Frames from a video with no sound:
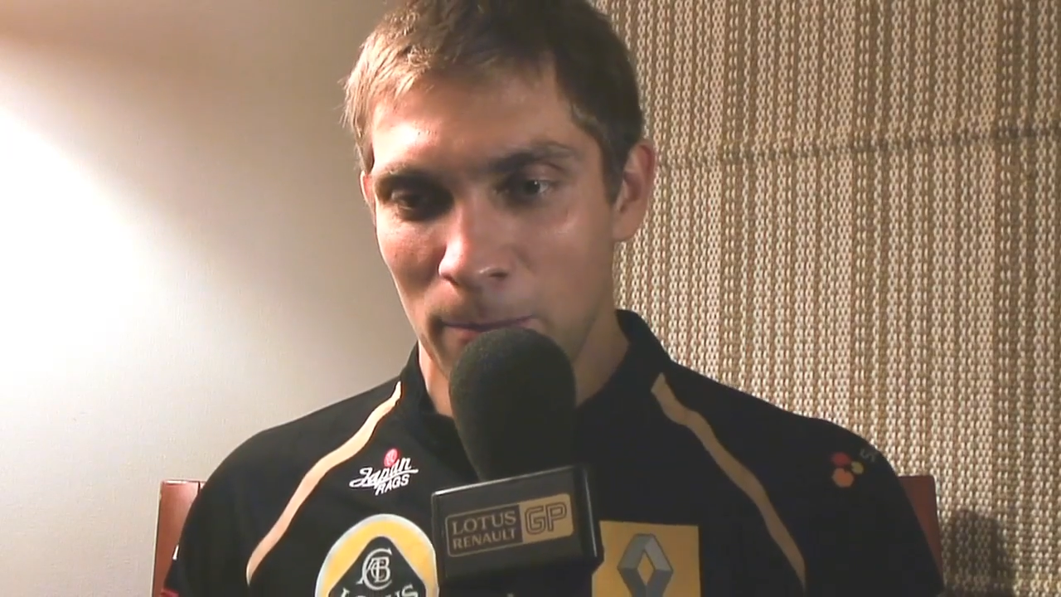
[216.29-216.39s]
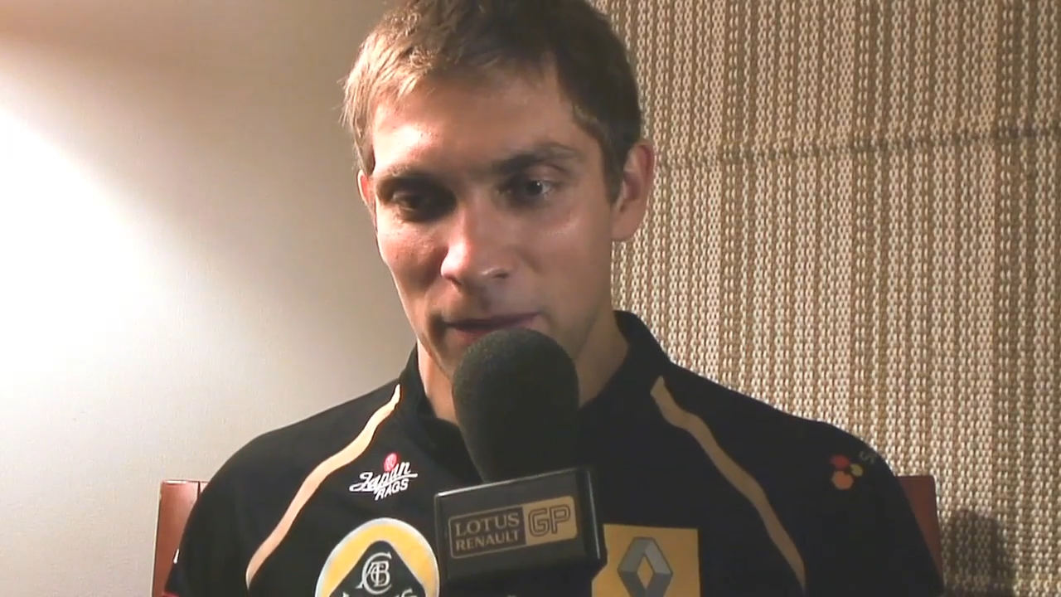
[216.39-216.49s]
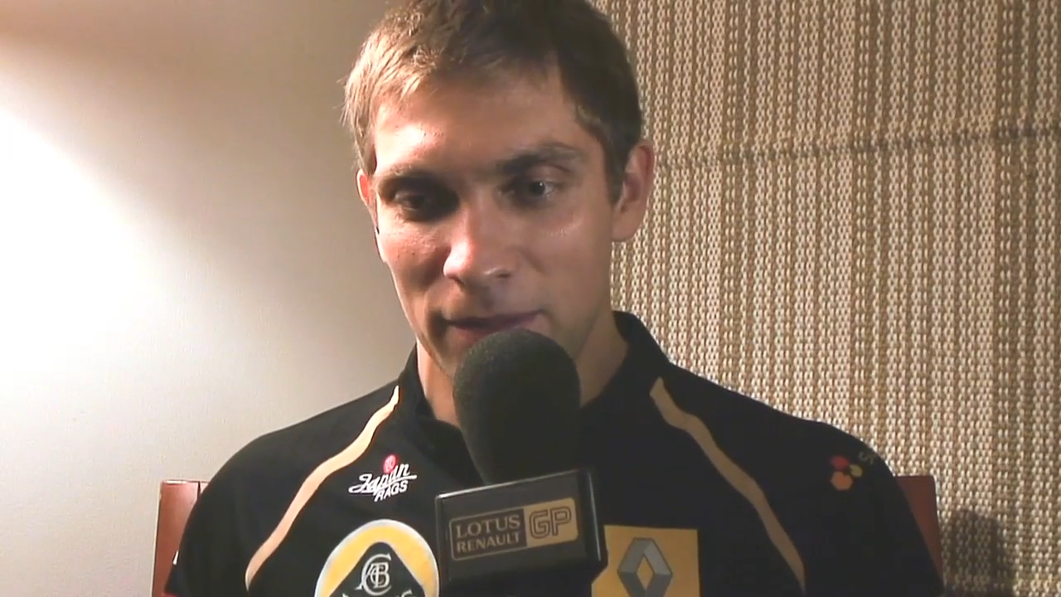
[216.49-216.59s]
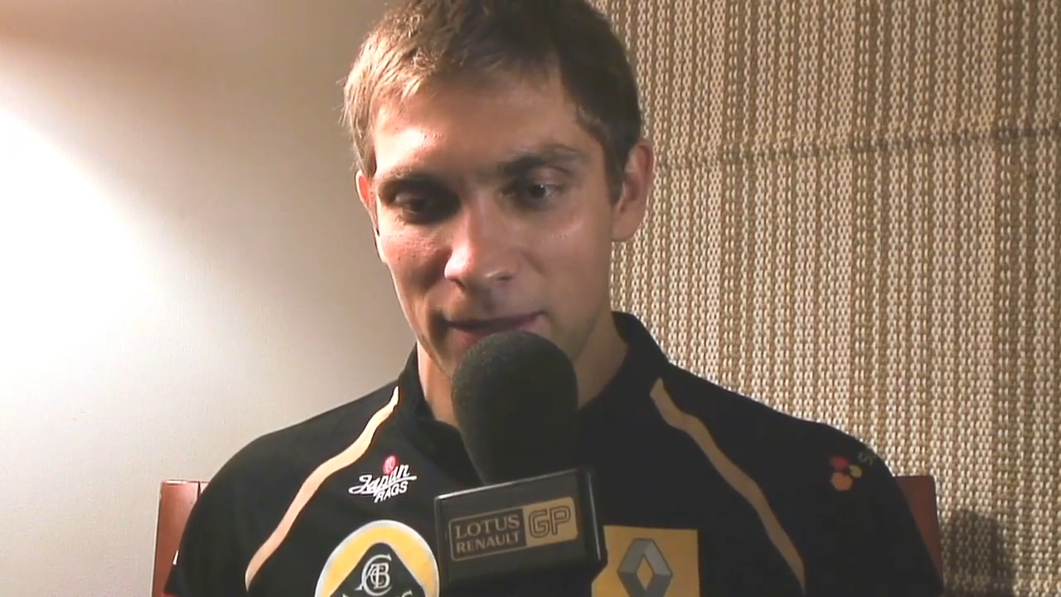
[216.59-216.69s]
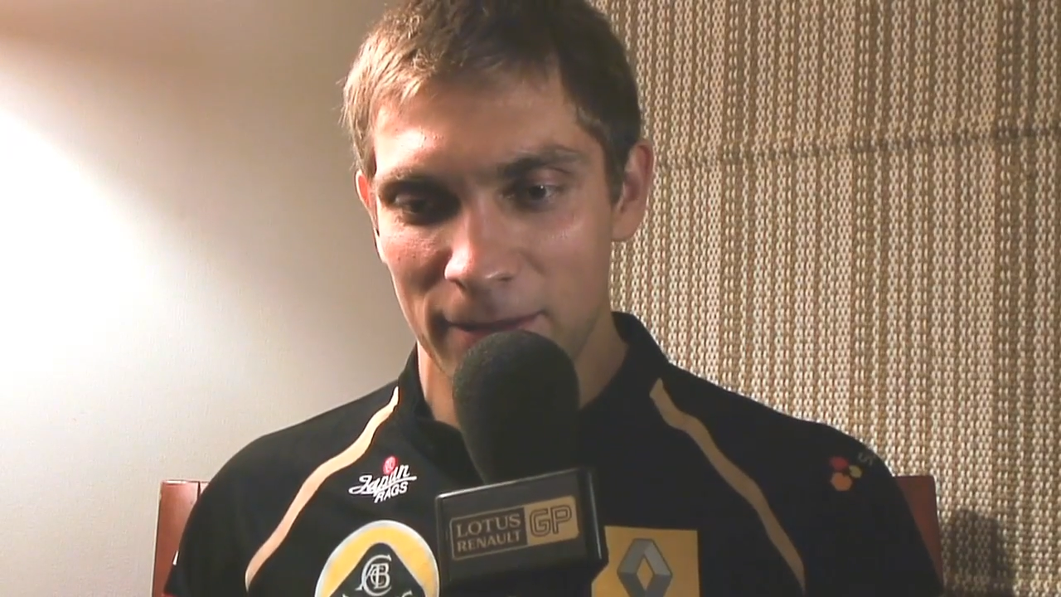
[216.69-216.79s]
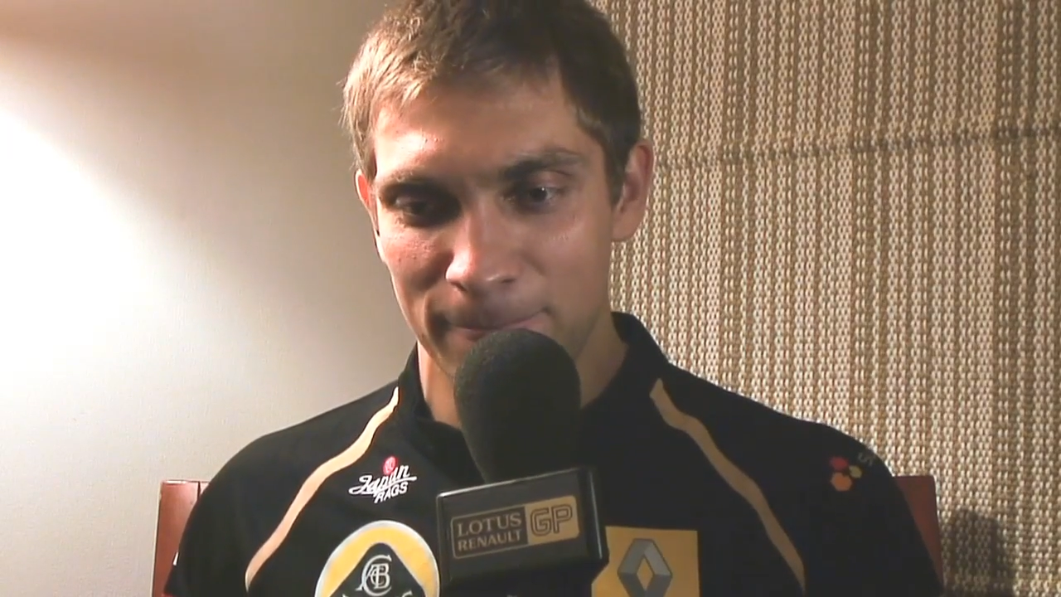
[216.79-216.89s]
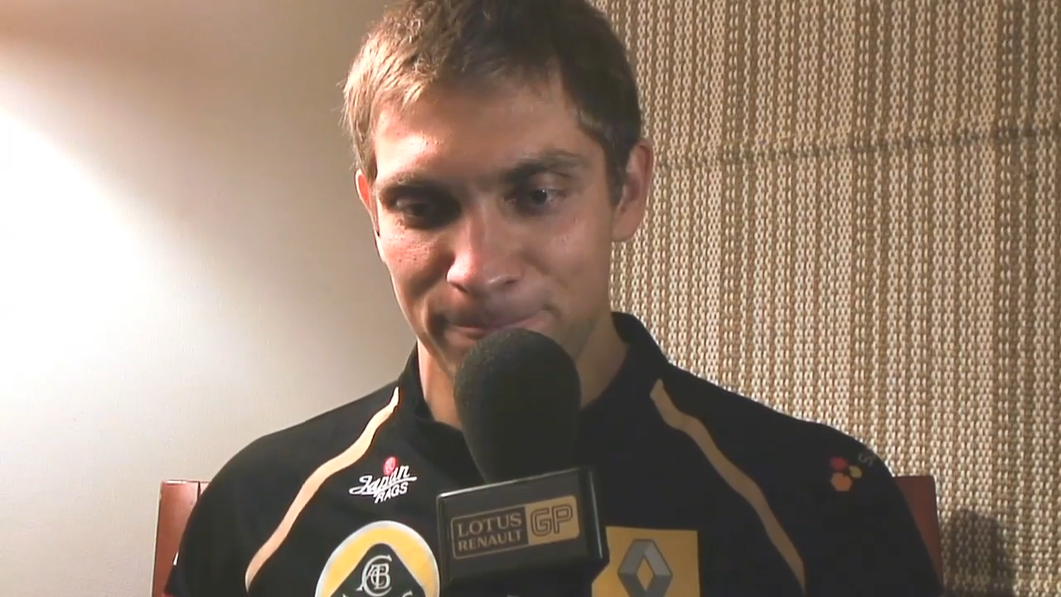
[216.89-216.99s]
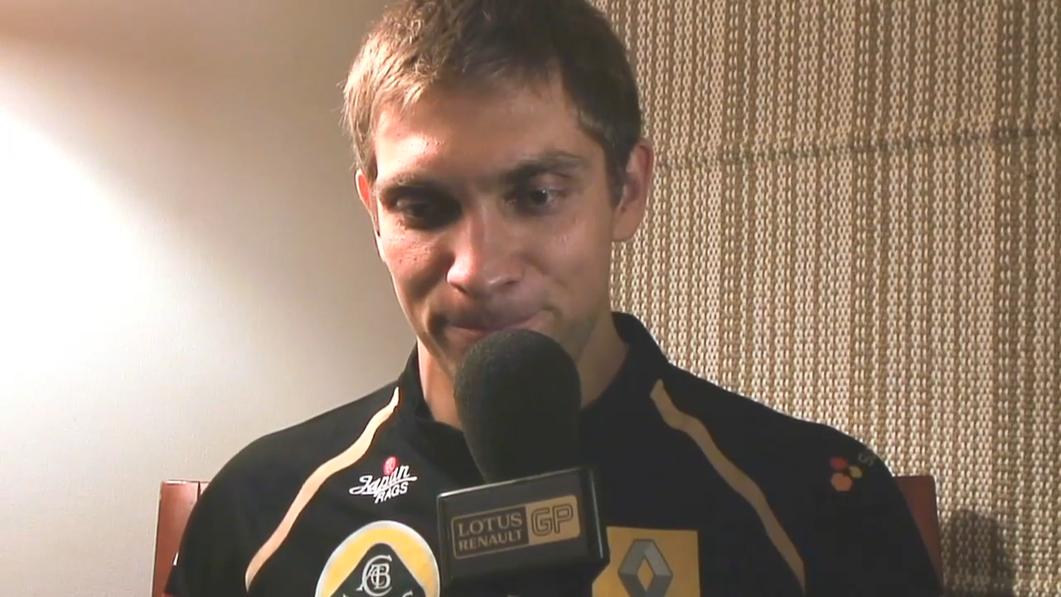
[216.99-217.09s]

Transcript: But then